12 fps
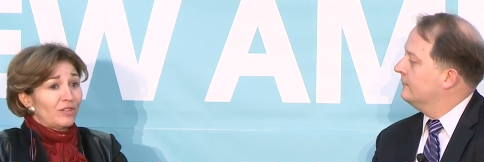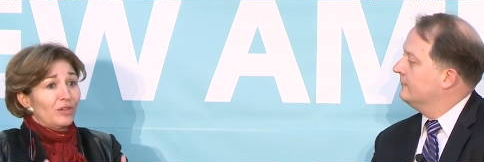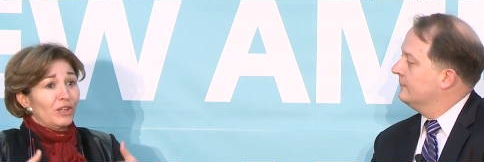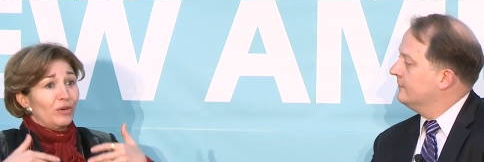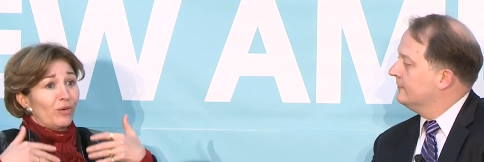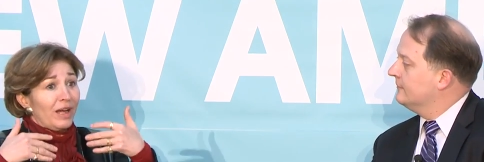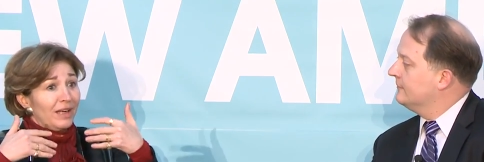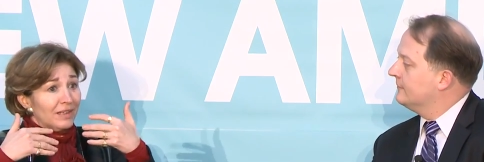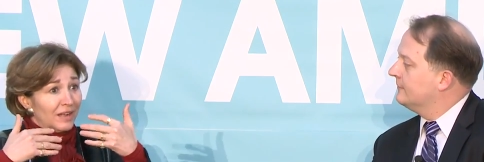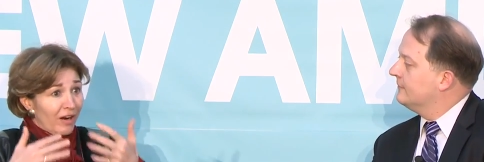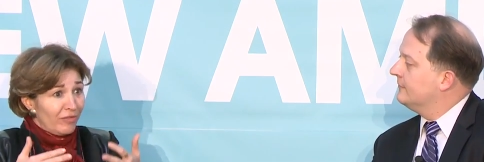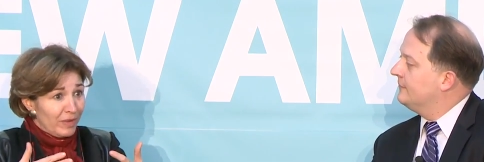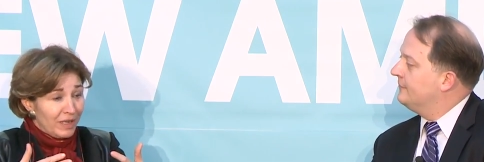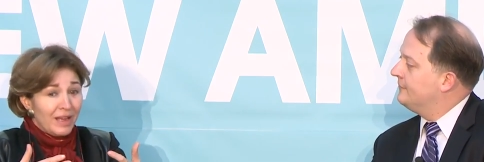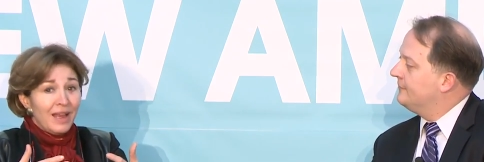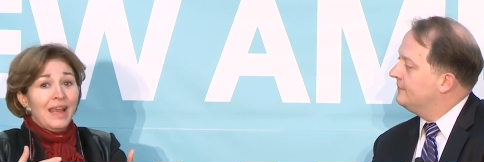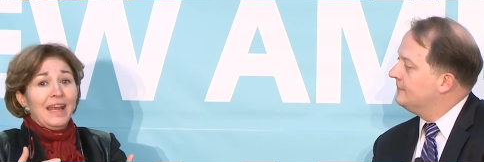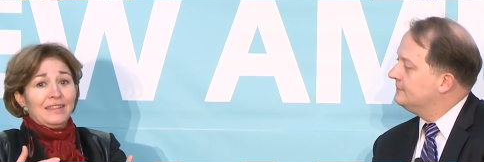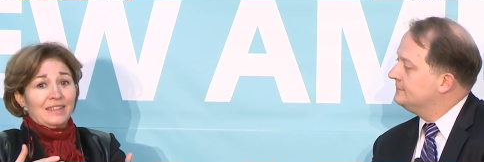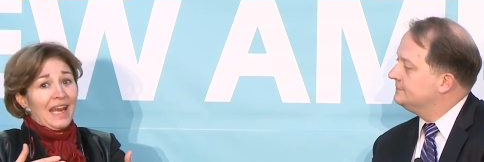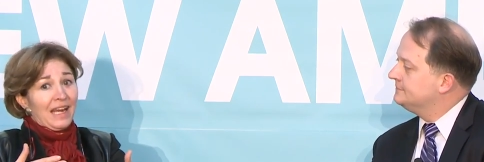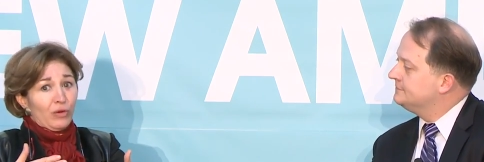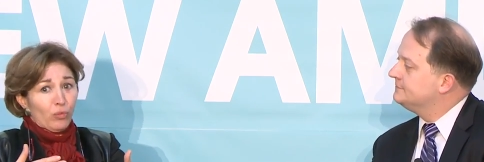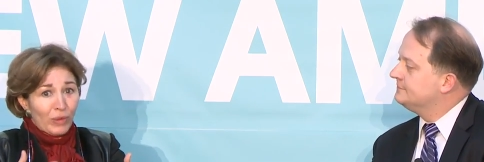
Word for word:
Speaker 1: So the Ukrainian government is getting